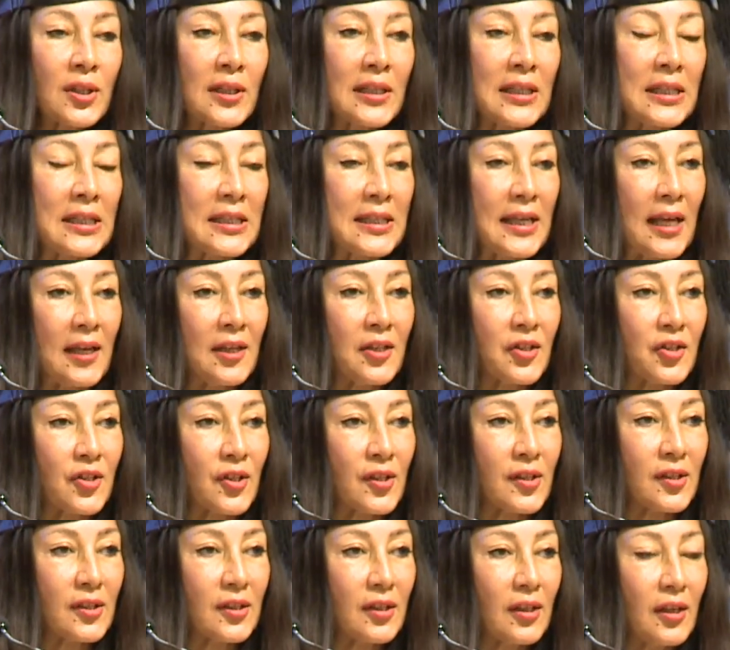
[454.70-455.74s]

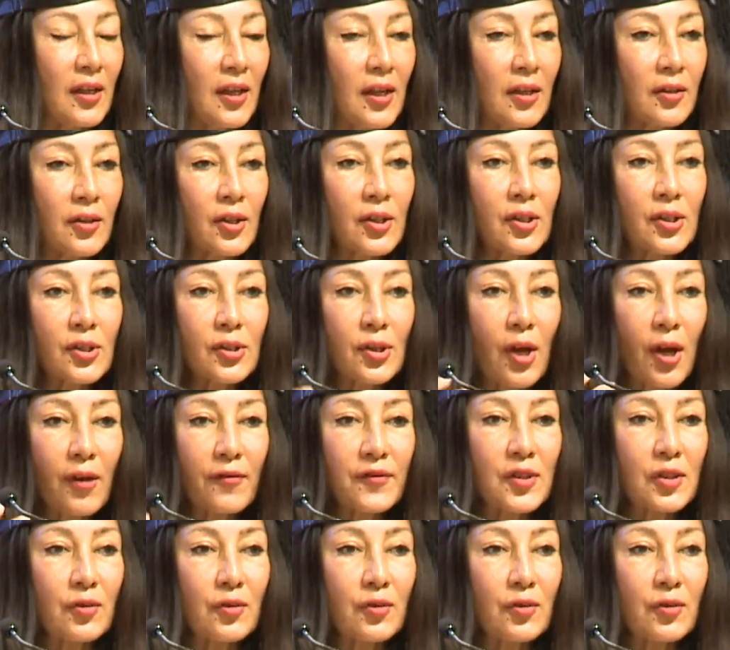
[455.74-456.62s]
intelligence, the soft